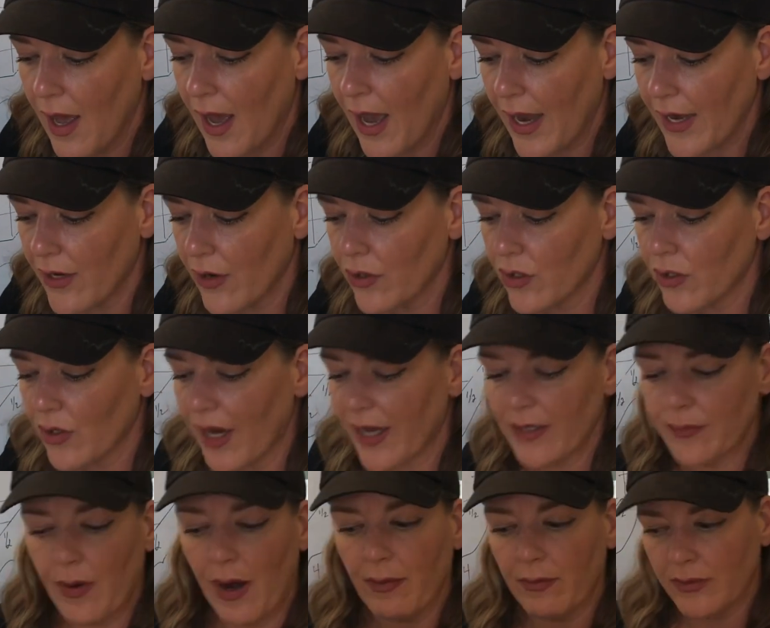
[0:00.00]
I know you guys
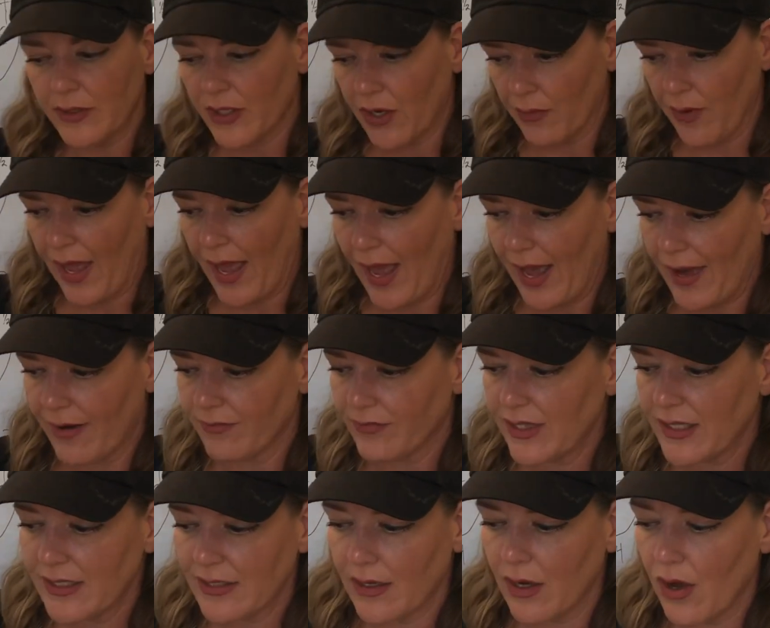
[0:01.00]
probably don't have
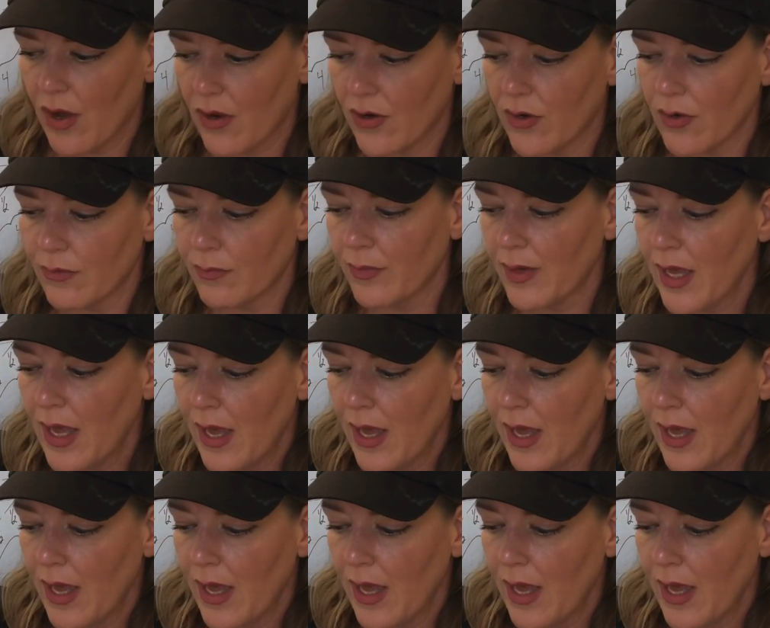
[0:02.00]
these at home,